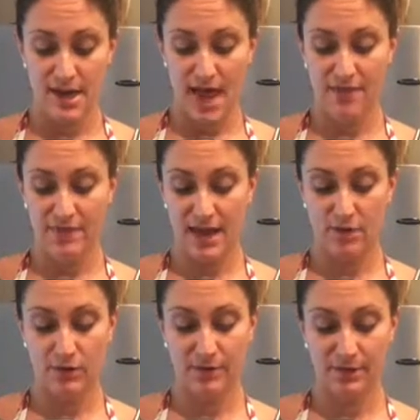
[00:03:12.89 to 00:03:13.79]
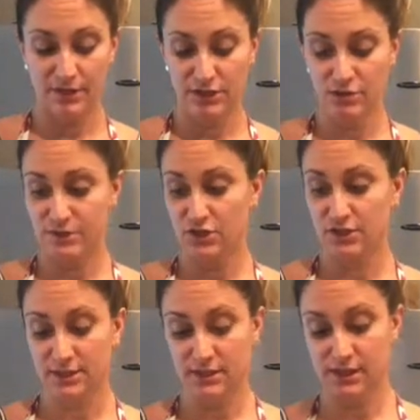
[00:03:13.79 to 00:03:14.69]
And then what I'm gonna do is
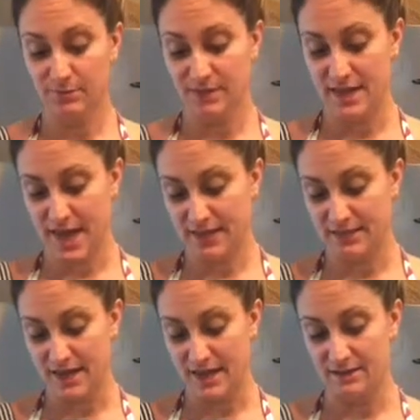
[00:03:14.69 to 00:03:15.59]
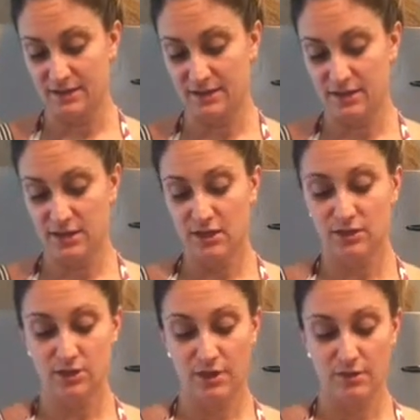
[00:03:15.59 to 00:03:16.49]
just clip the excess
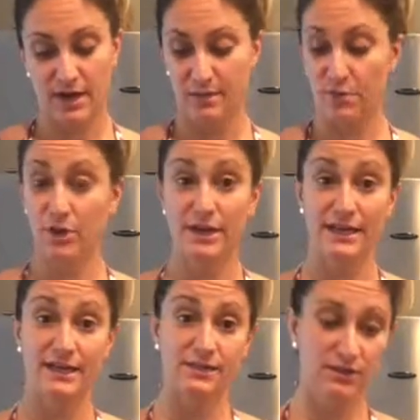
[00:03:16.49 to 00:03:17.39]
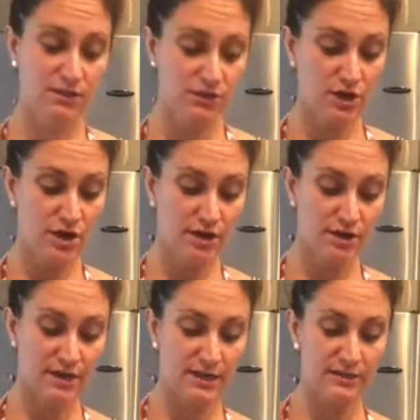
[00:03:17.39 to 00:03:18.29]
so that when I put it into the jar,
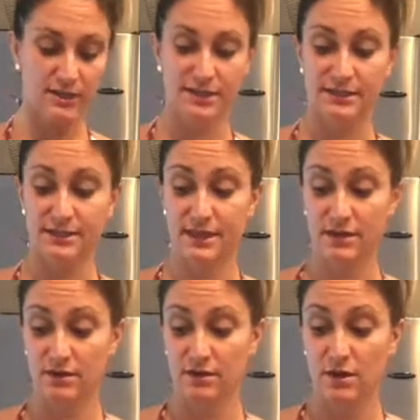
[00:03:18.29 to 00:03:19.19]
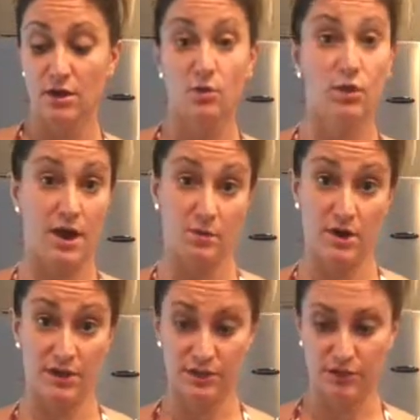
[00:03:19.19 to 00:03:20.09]
it's gonna sit where I
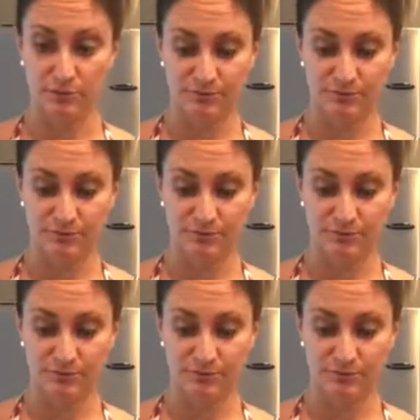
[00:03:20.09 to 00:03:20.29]
want it to.